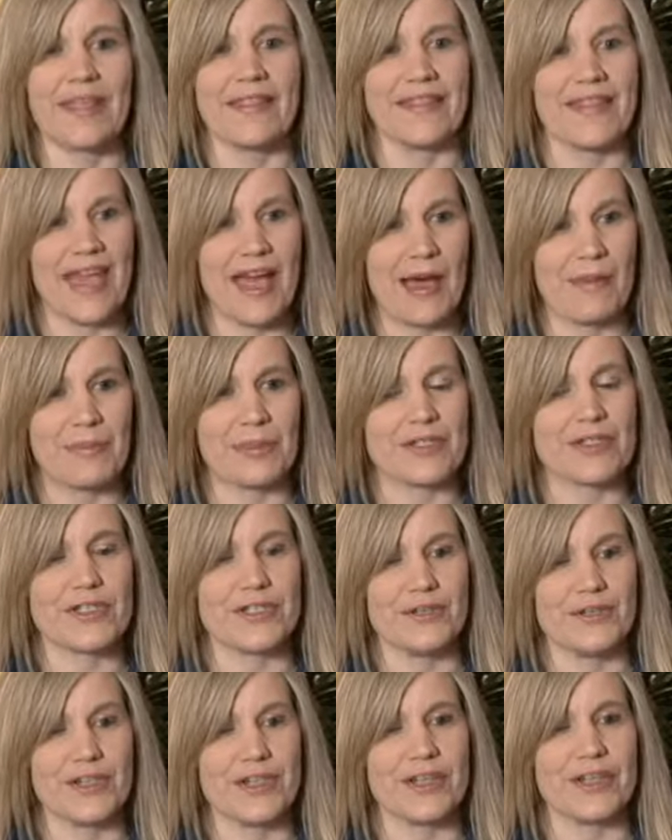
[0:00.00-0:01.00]
the
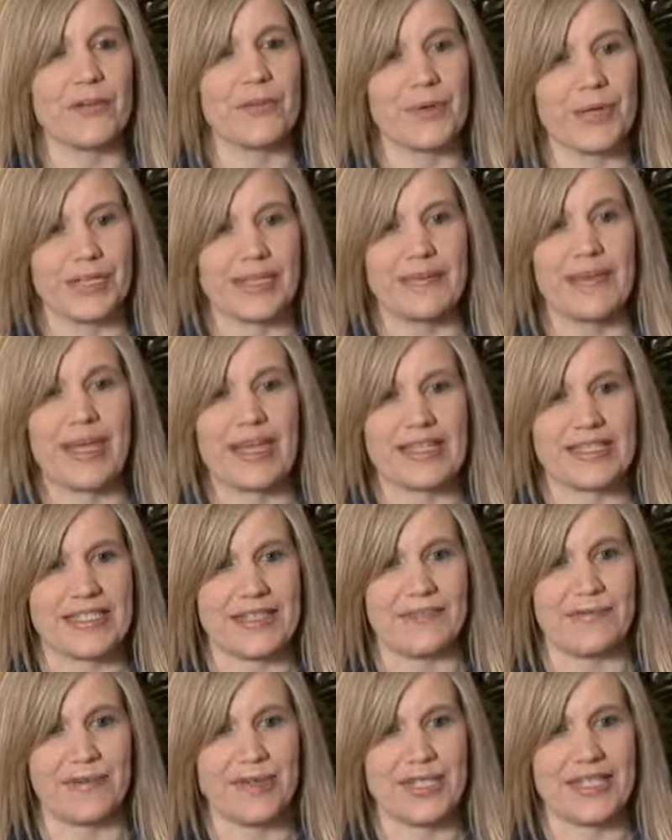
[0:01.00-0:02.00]
opportunity to really make a
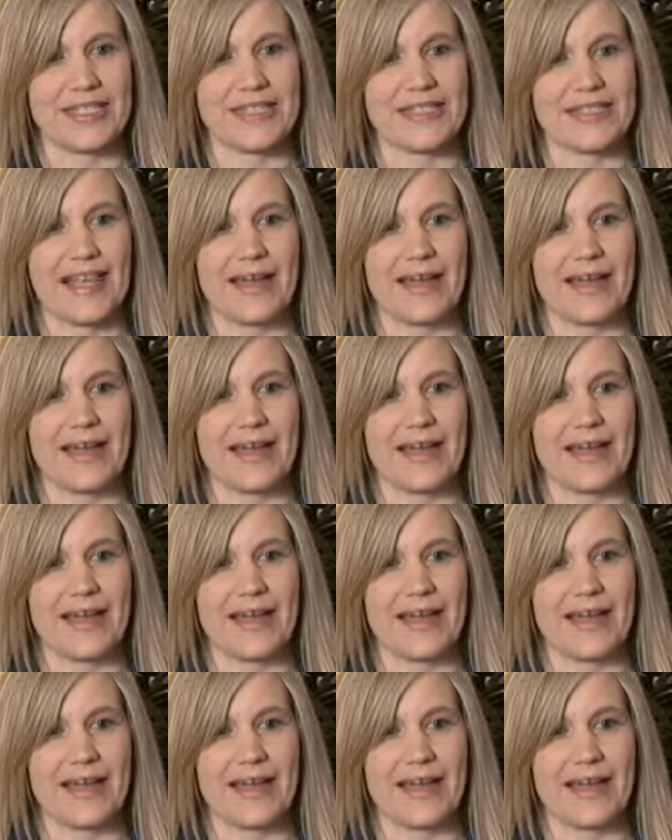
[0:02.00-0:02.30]
difference.